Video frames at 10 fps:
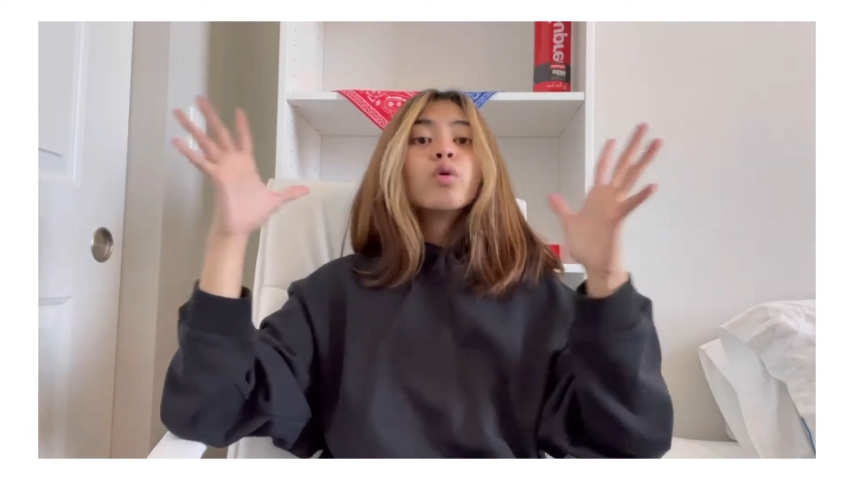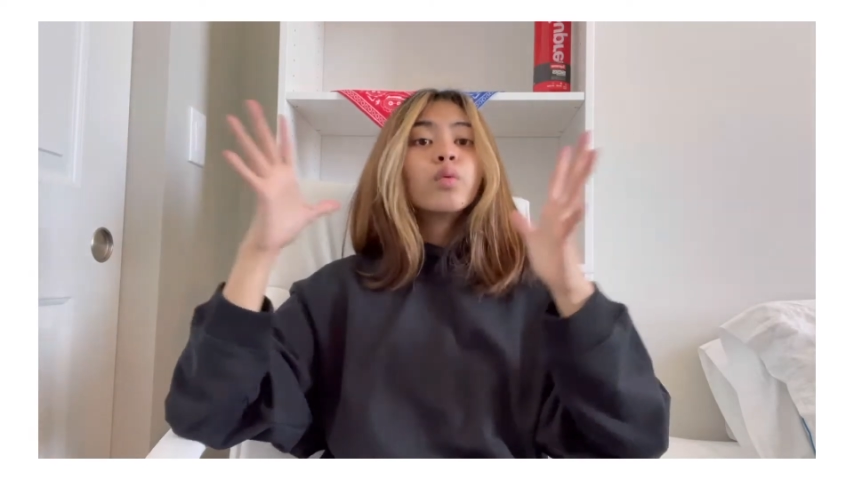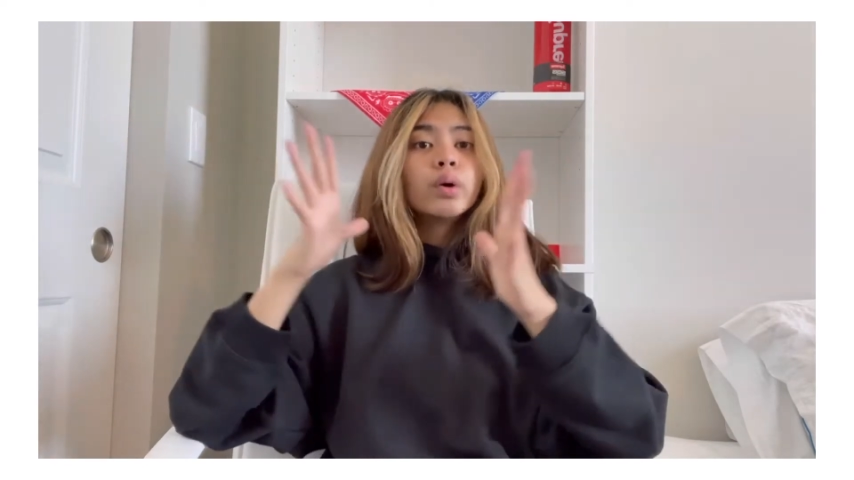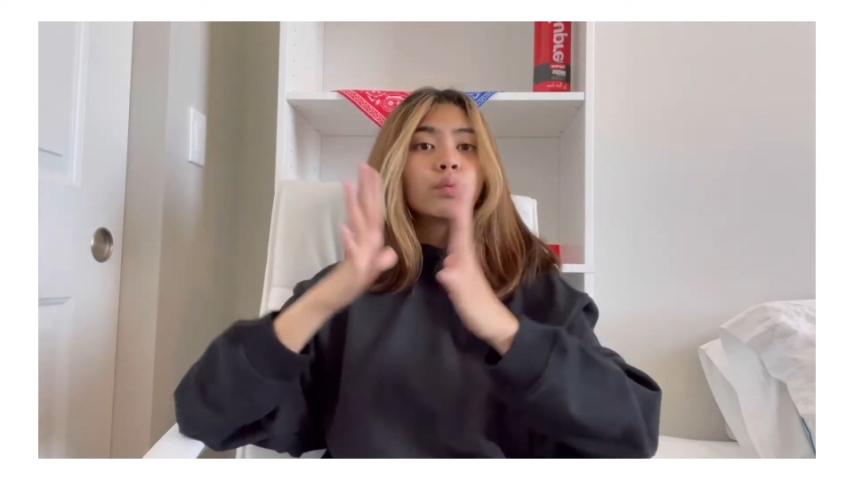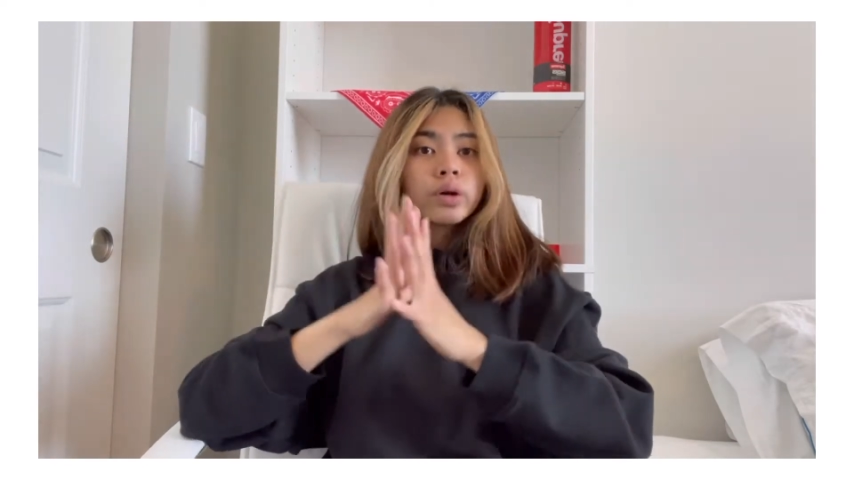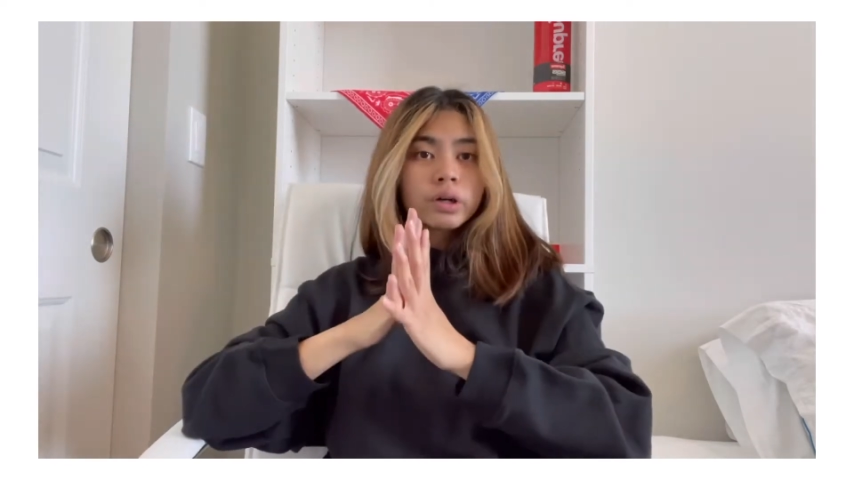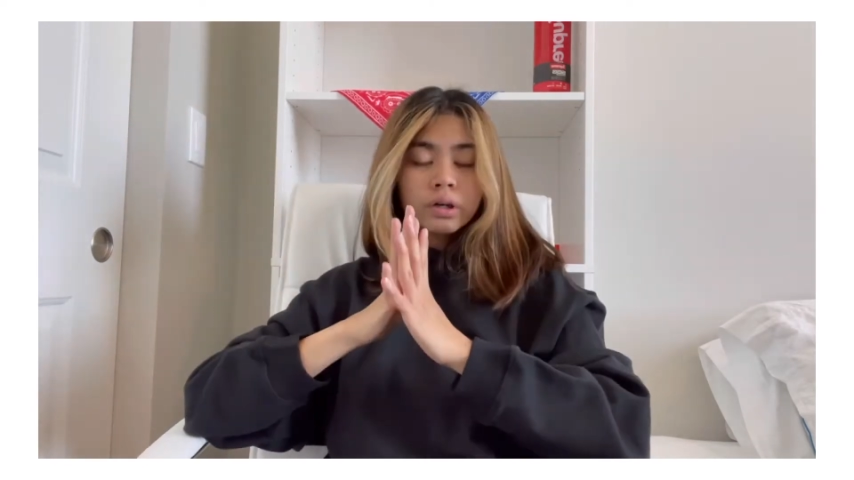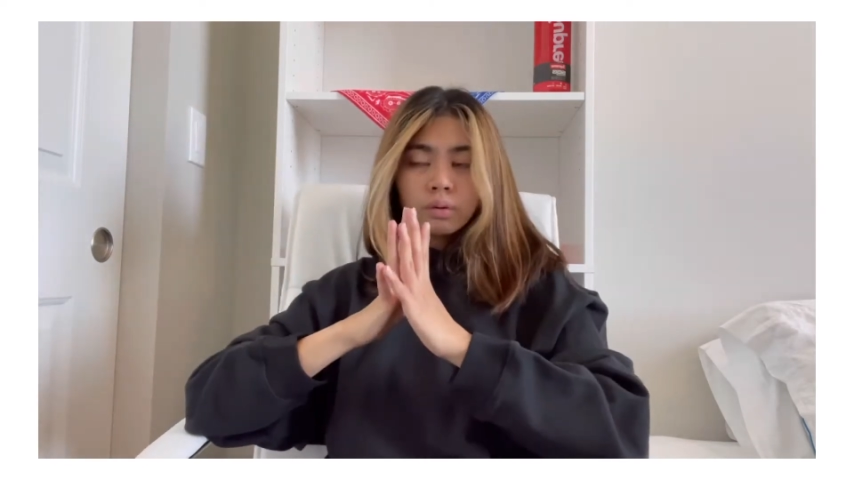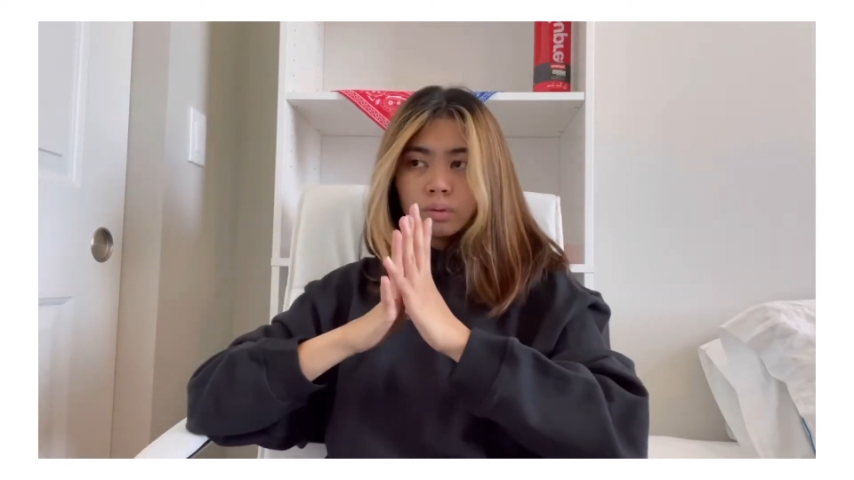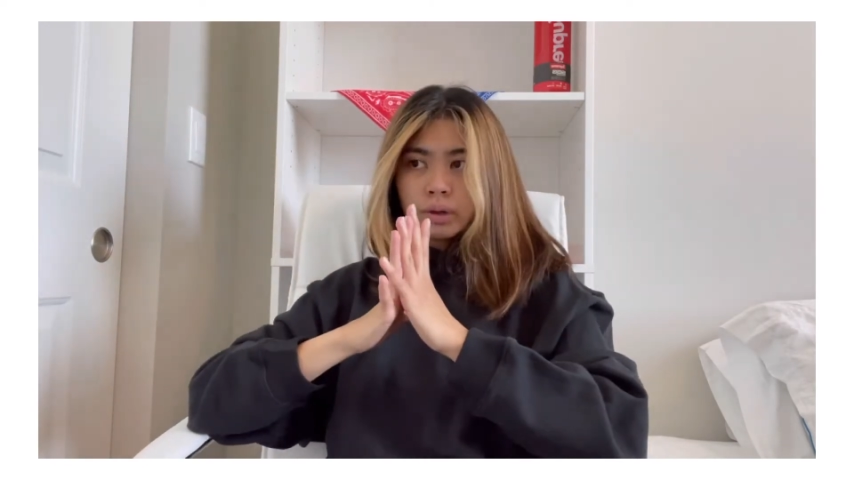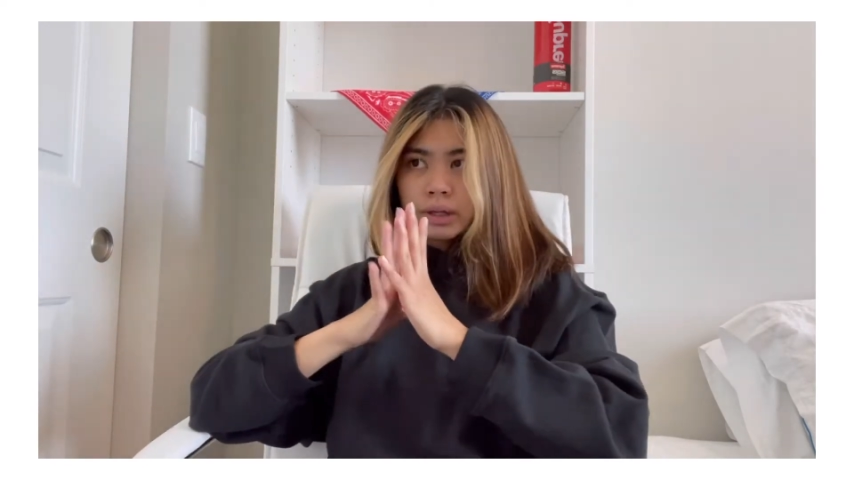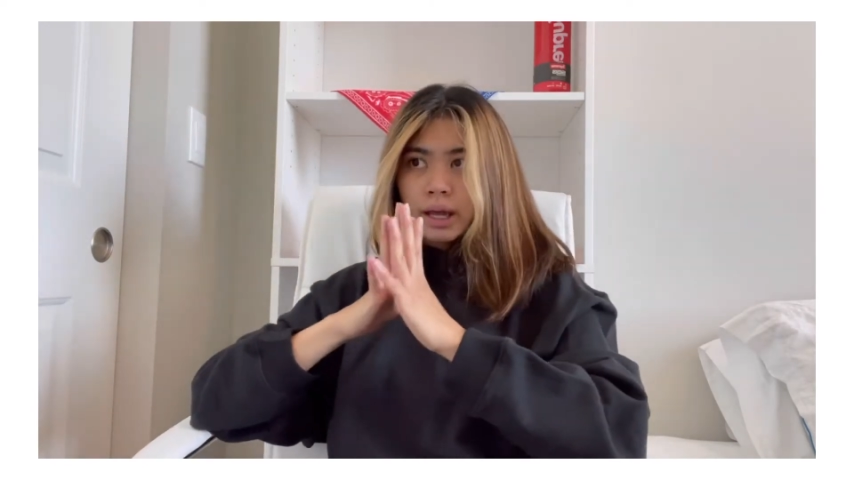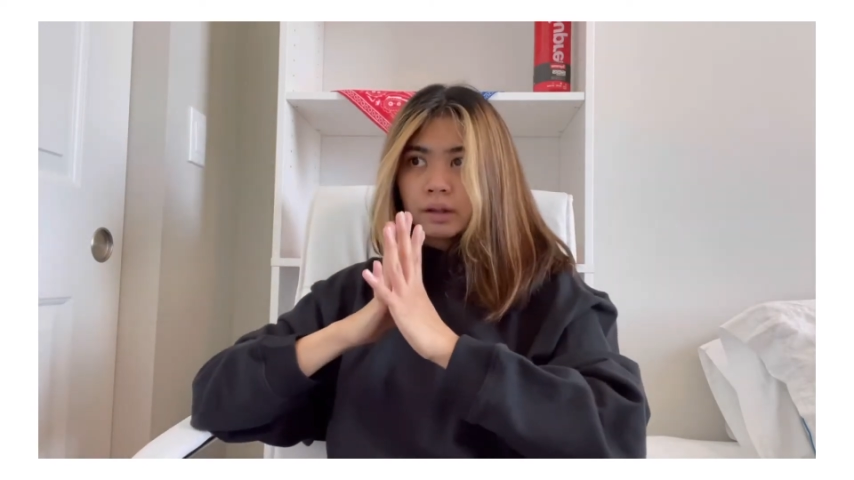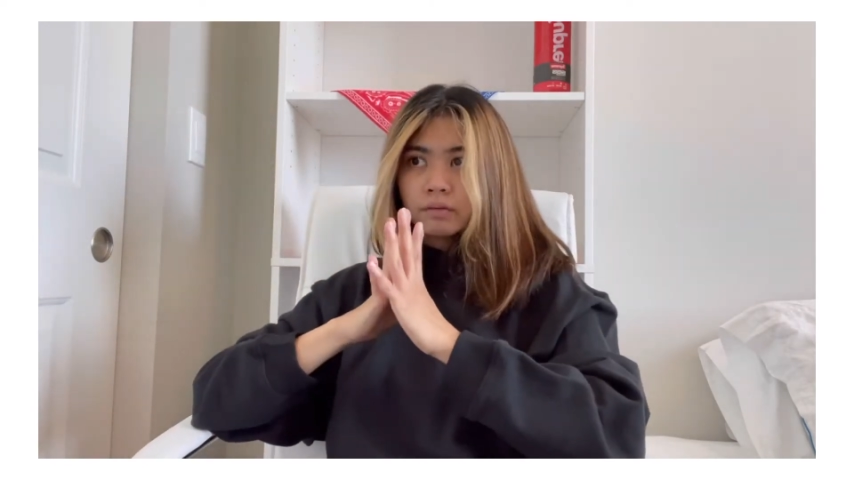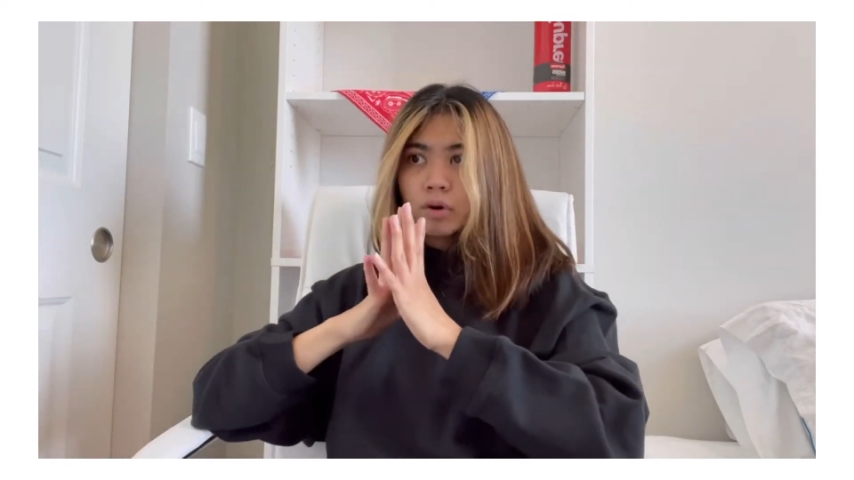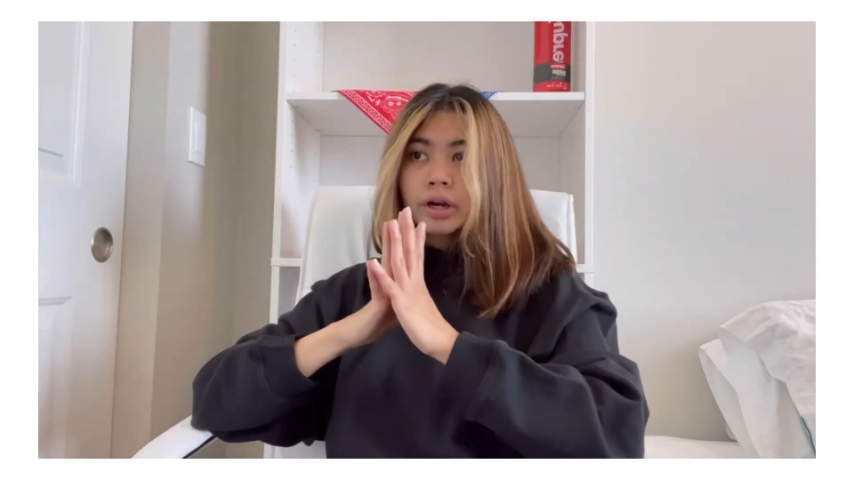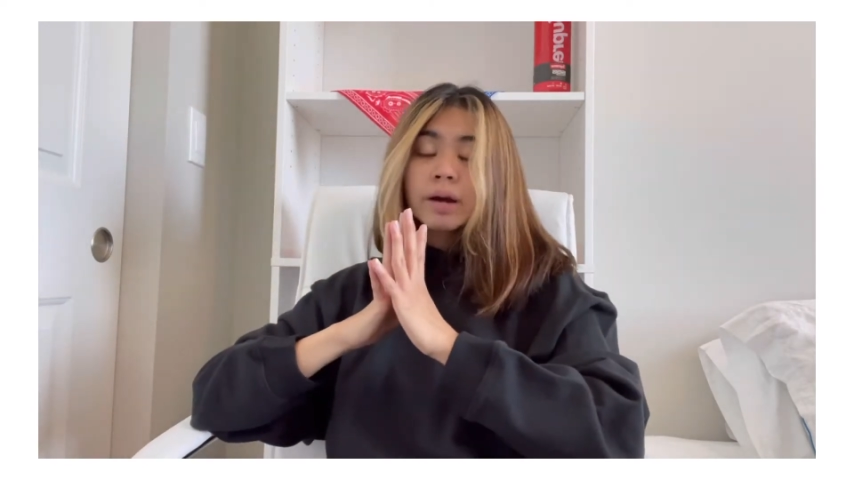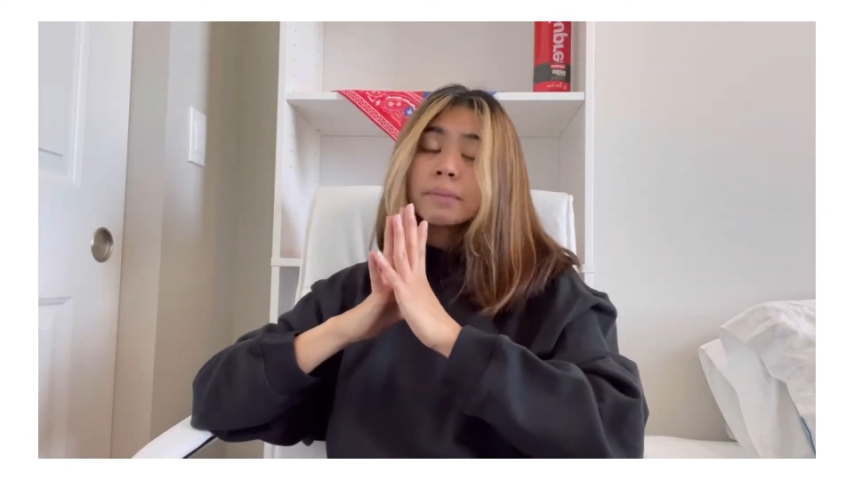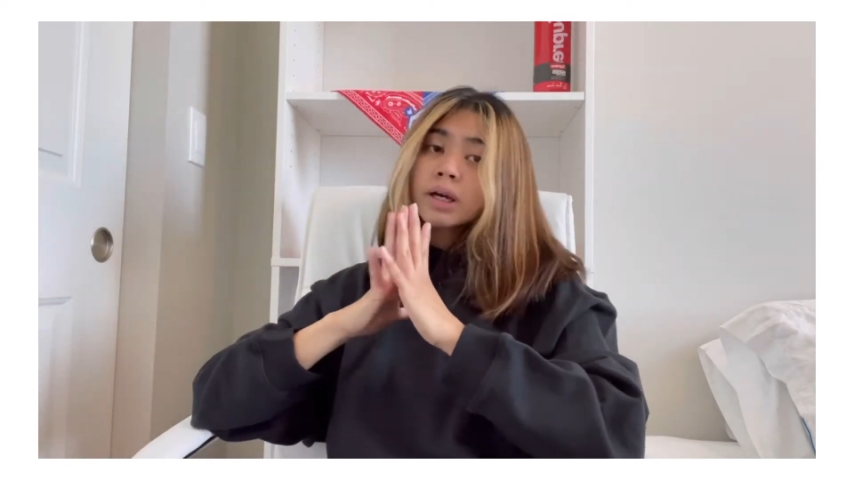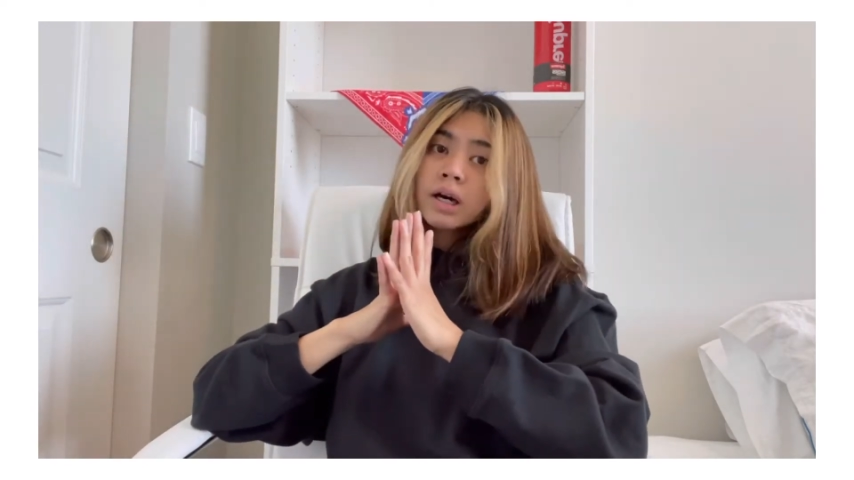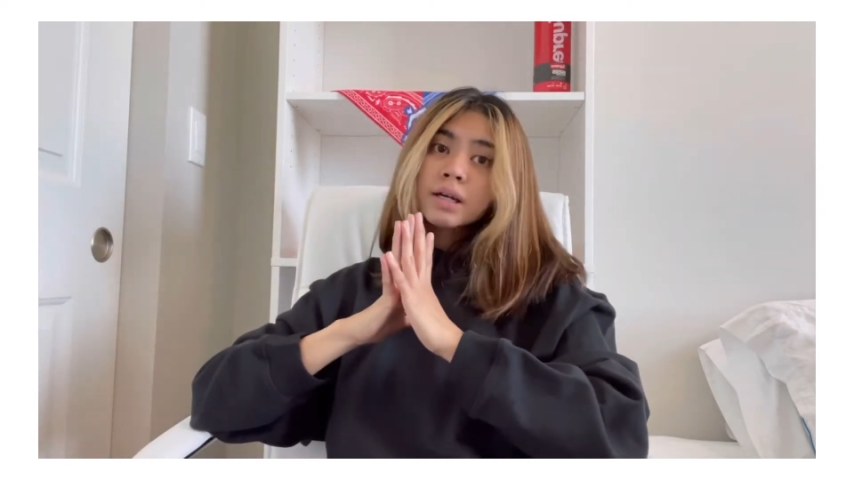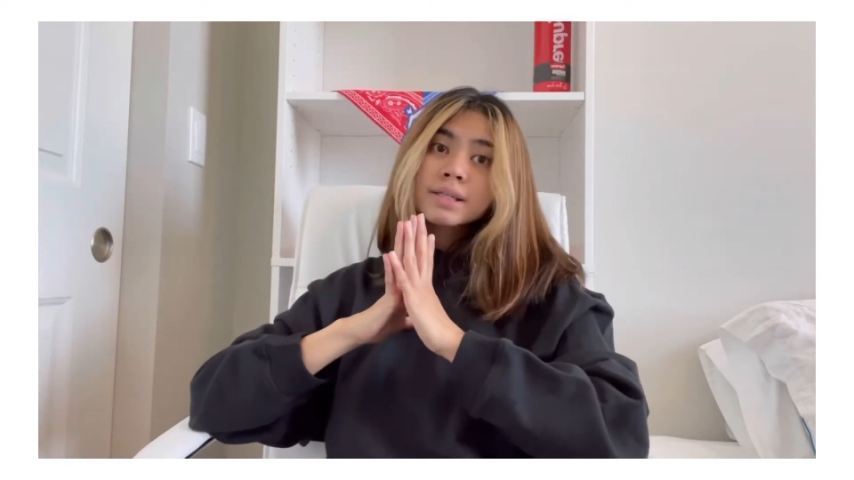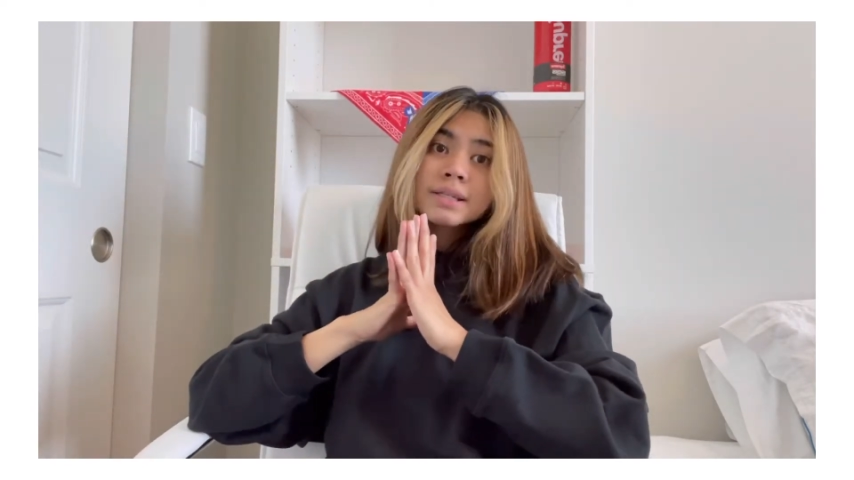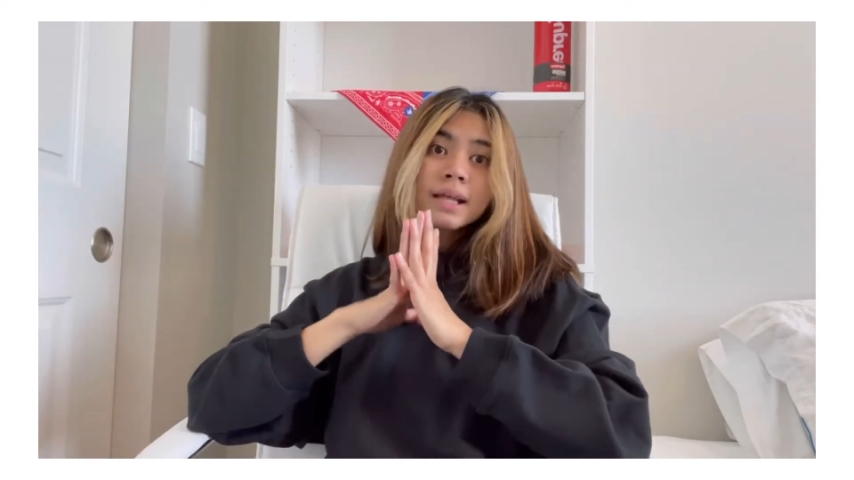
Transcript: when we were in California because